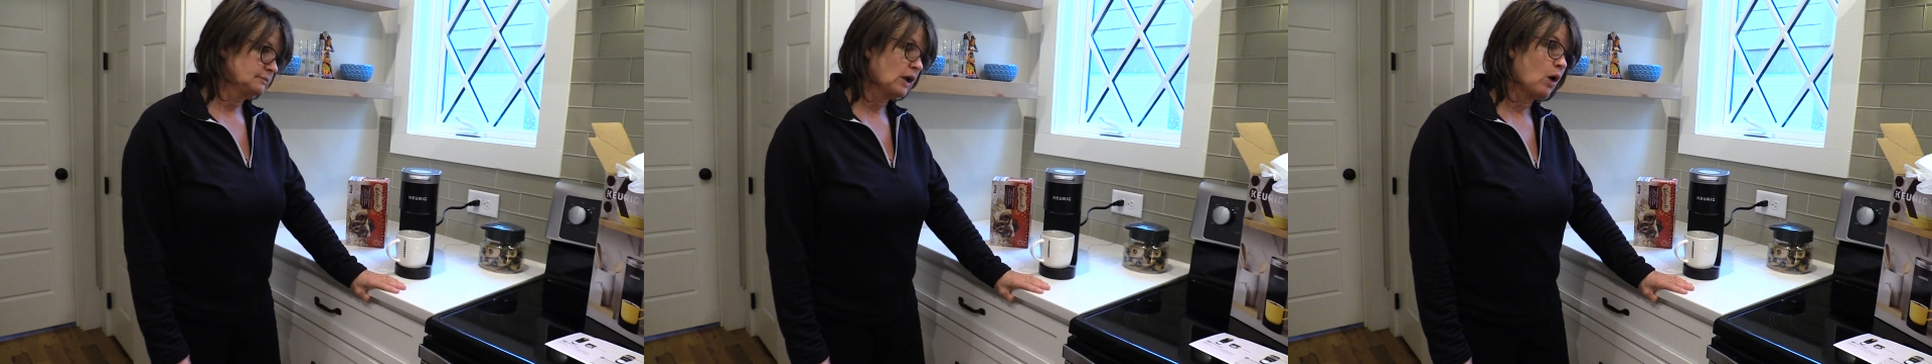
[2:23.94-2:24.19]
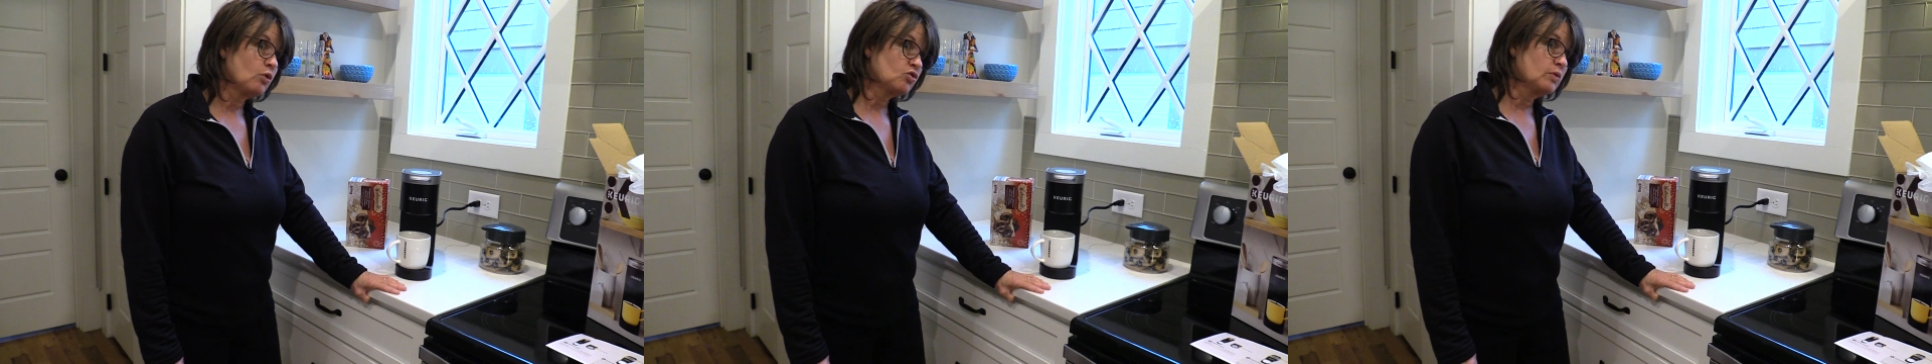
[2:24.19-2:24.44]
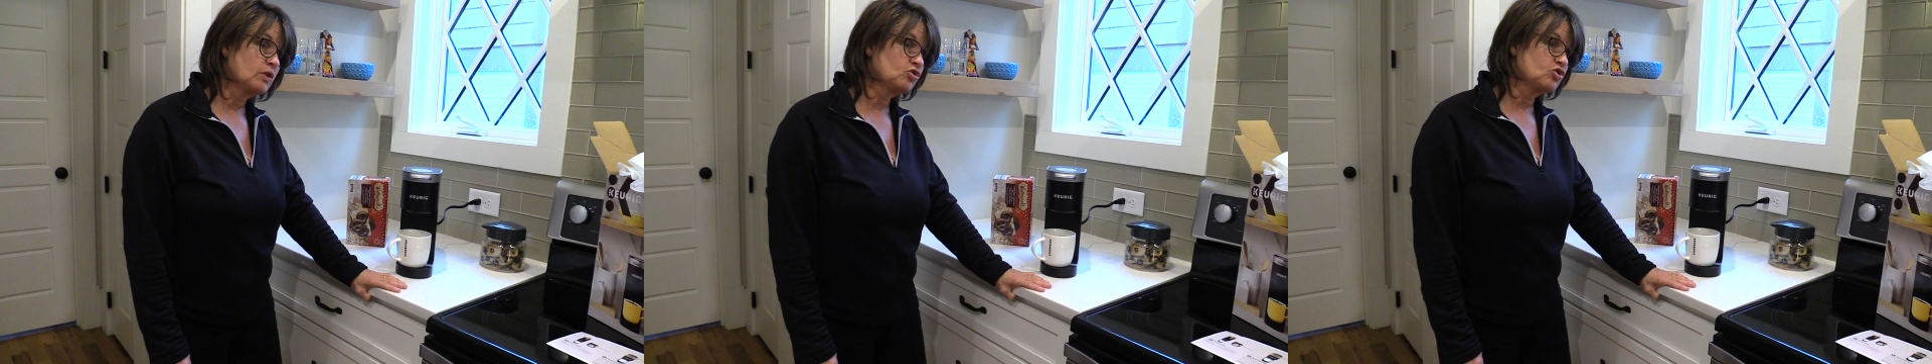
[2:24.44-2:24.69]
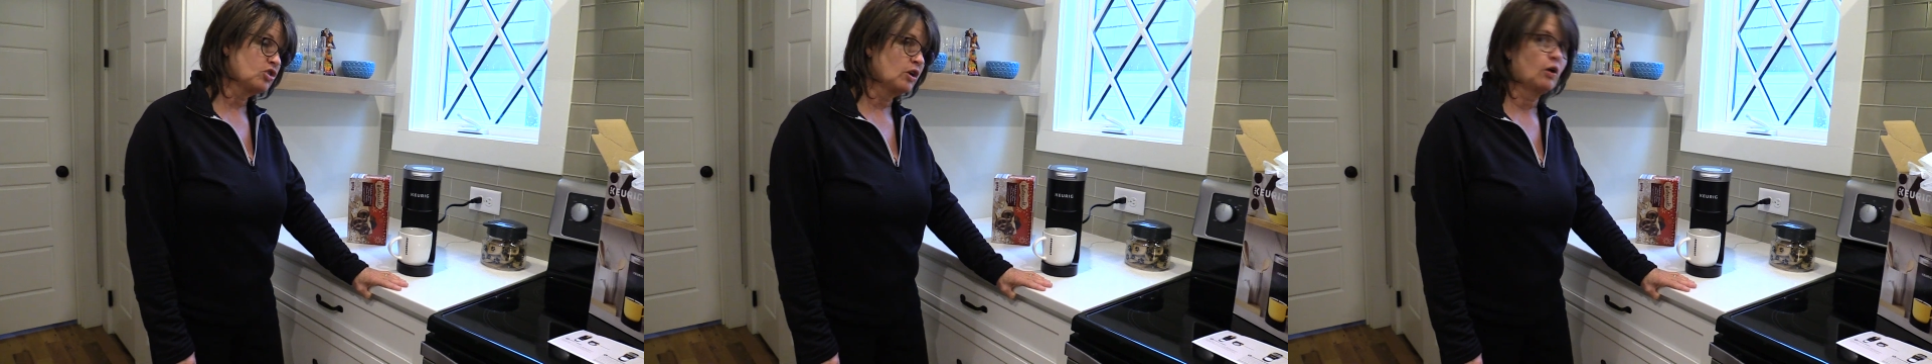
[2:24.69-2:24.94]
I wish we could
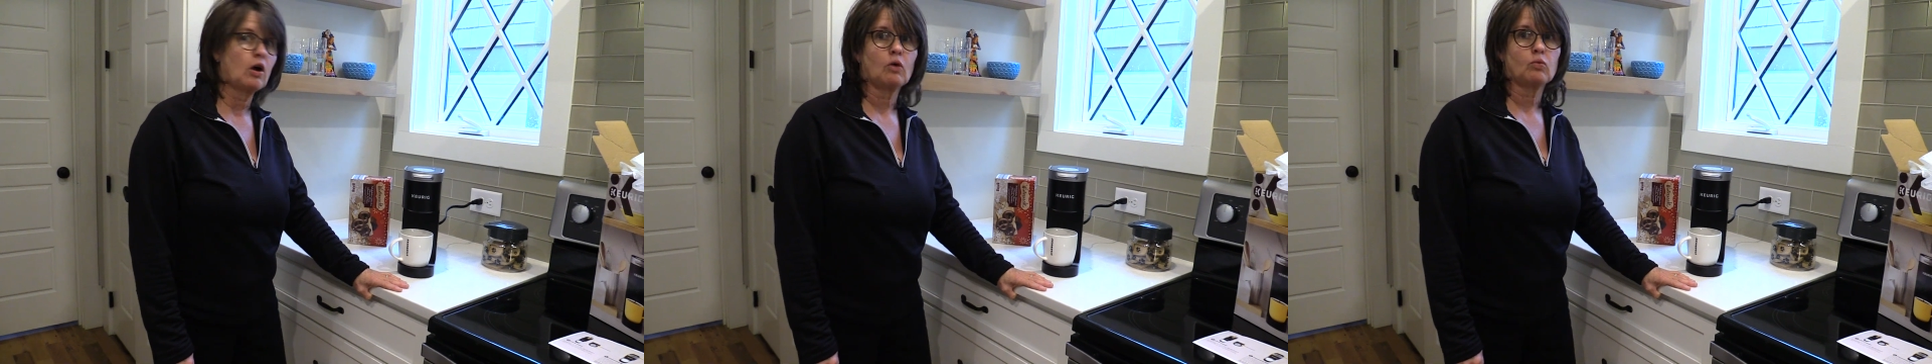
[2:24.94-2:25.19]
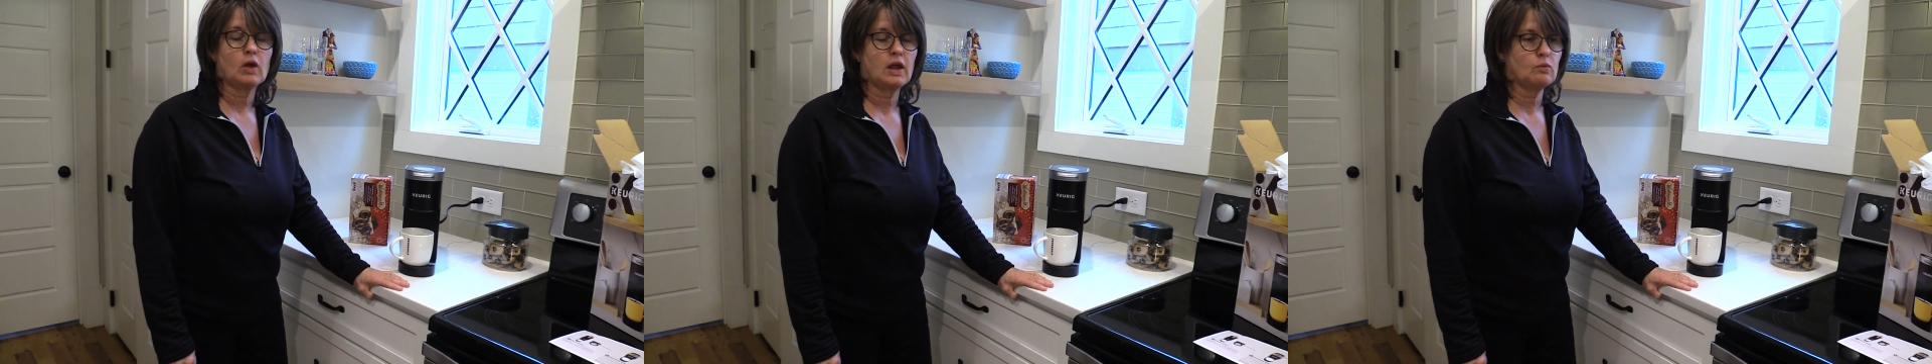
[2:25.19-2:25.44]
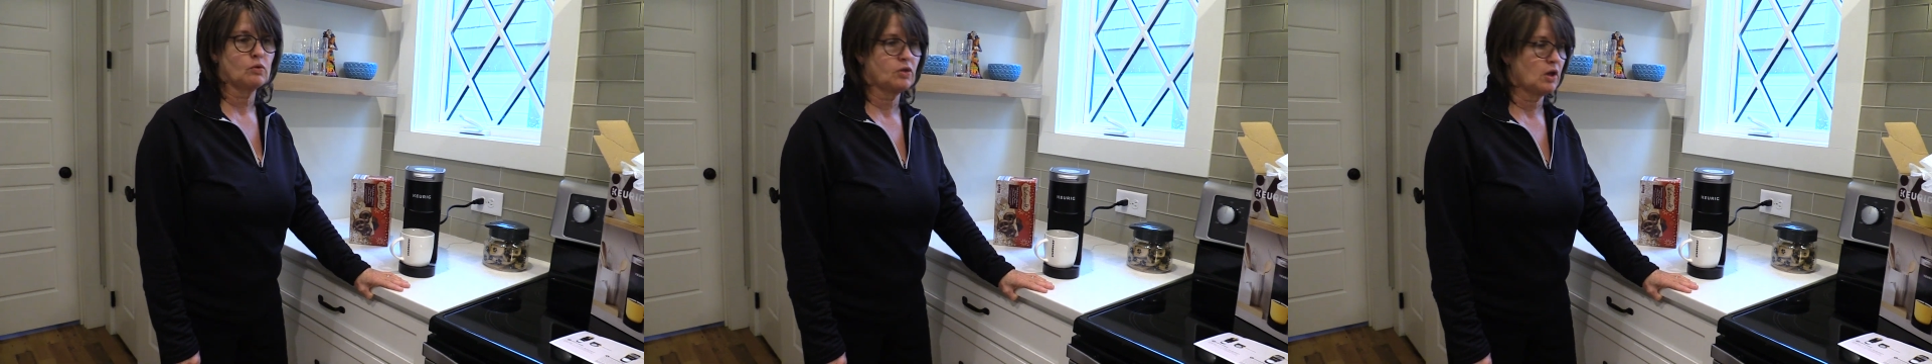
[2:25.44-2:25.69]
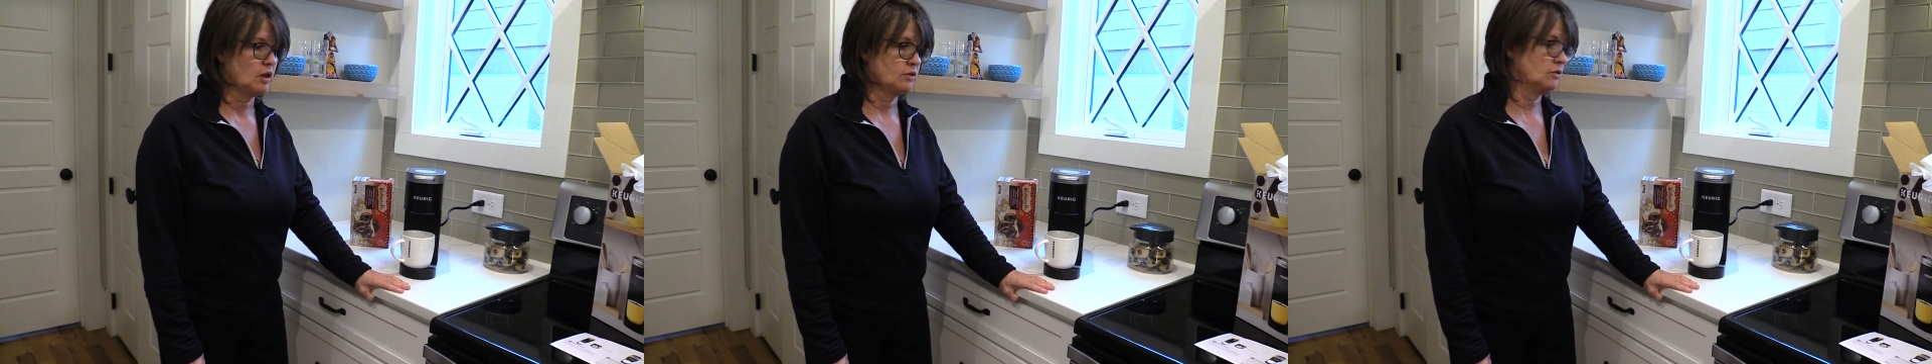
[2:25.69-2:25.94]
share our rain with
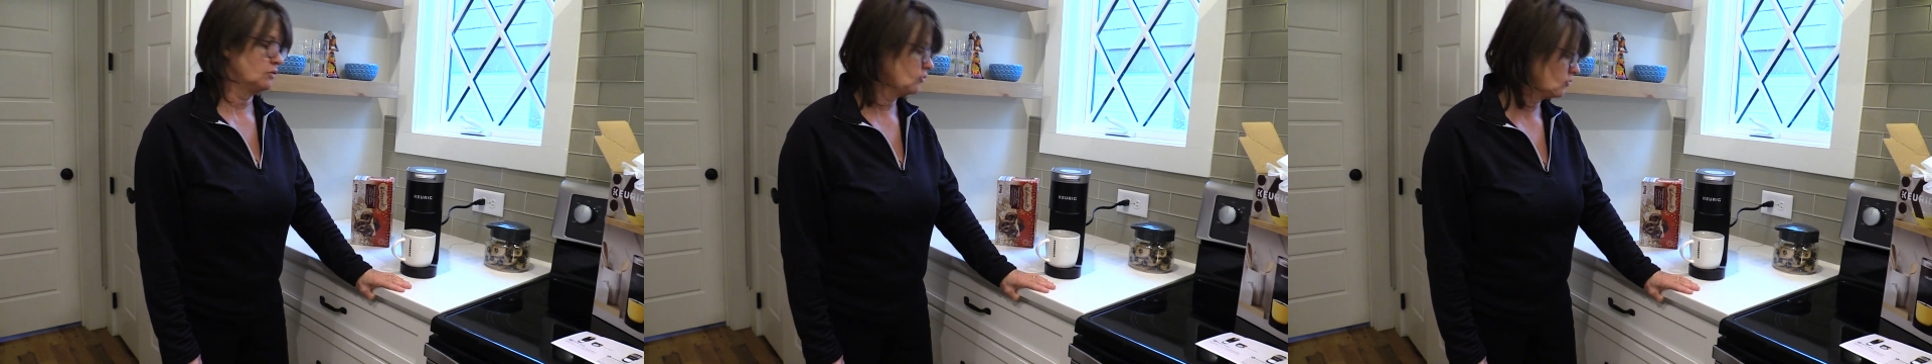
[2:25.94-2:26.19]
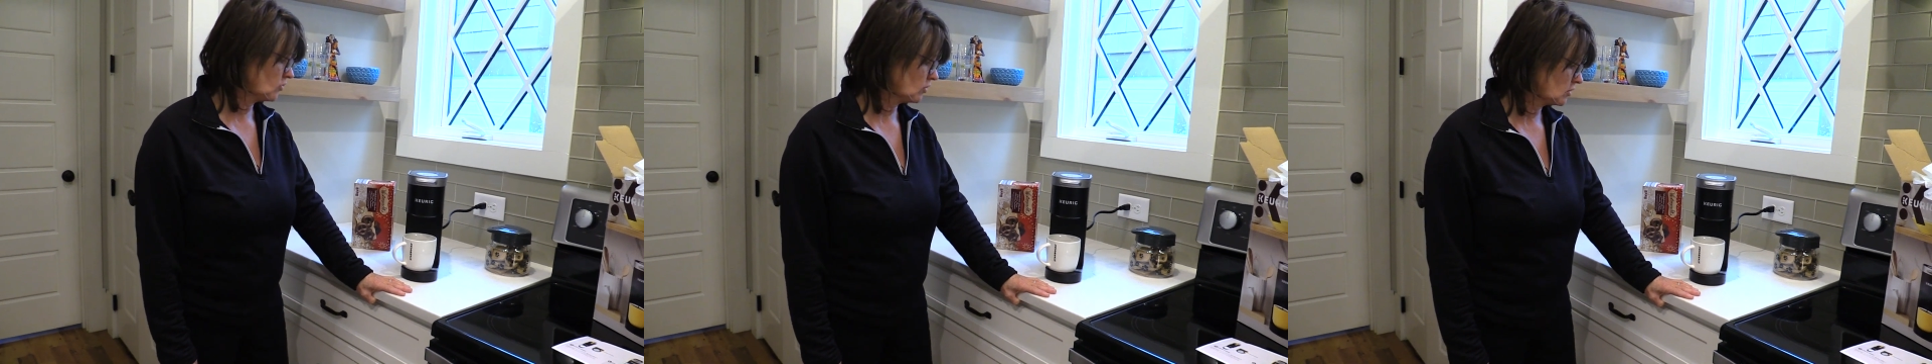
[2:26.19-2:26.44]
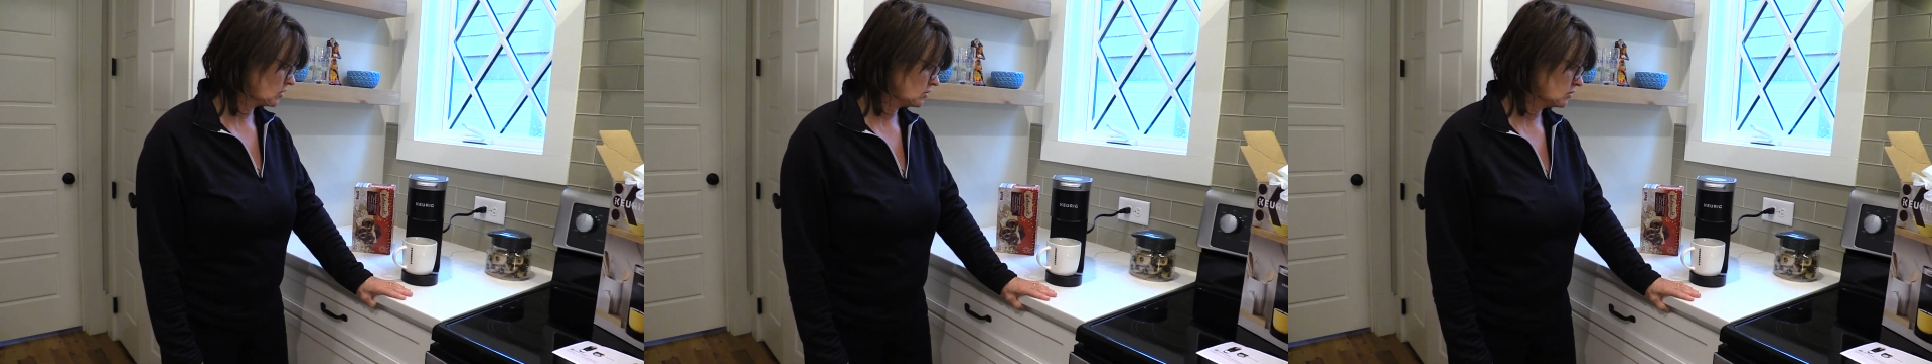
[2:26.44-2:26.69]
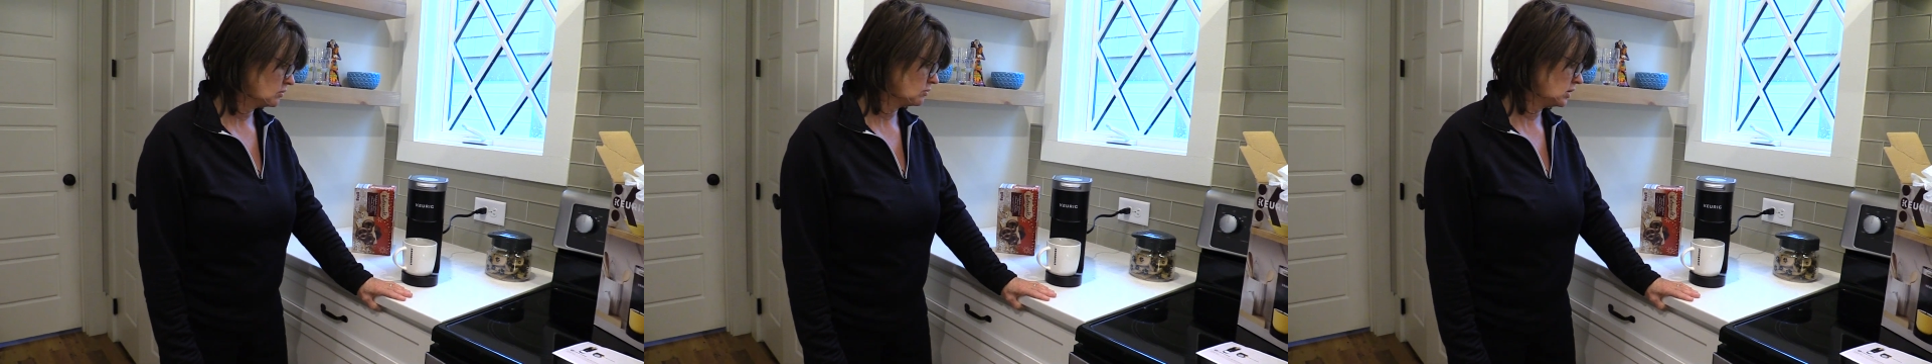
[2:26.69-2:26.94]
others
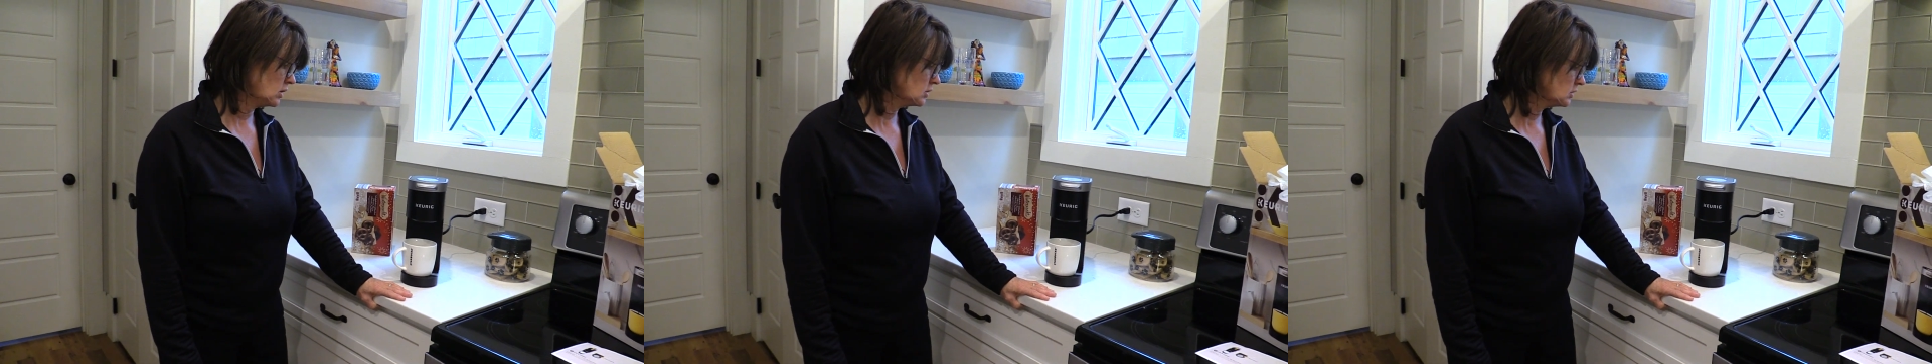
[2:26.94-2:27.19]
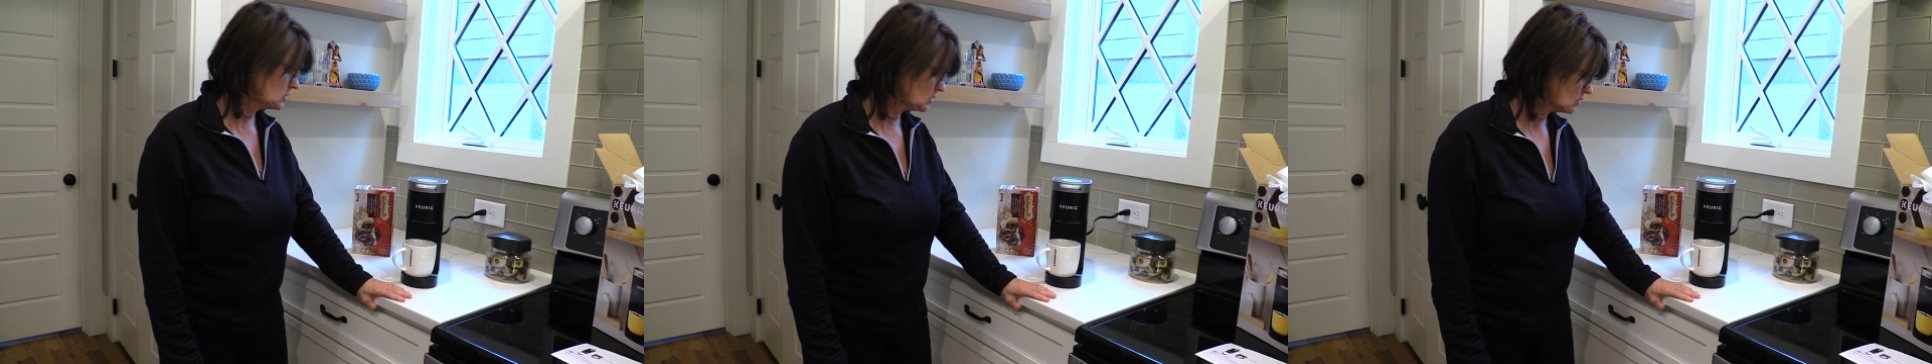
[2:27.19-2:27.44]
who need it.